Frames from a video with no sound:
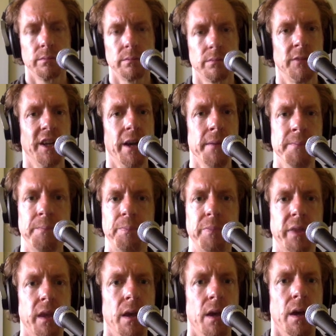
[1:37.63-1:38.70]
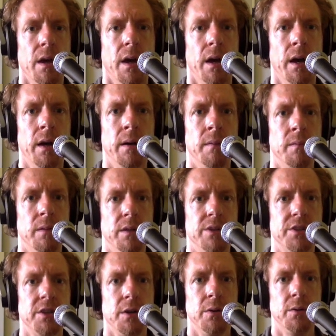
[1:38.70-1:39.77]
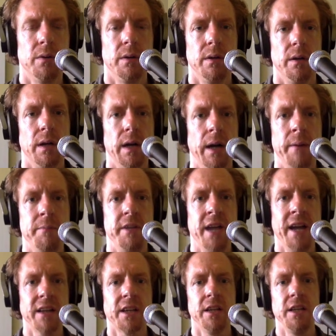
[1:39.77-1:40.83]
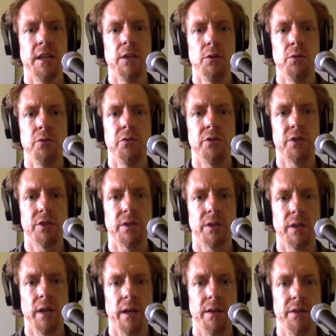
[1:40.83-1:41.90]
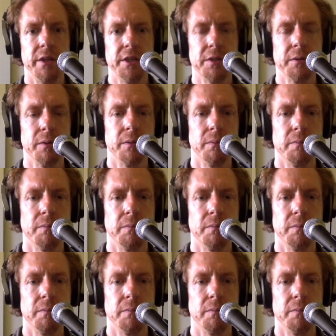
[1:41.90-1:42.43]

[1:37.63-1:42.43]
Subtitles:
Okay. So I'm not going to use this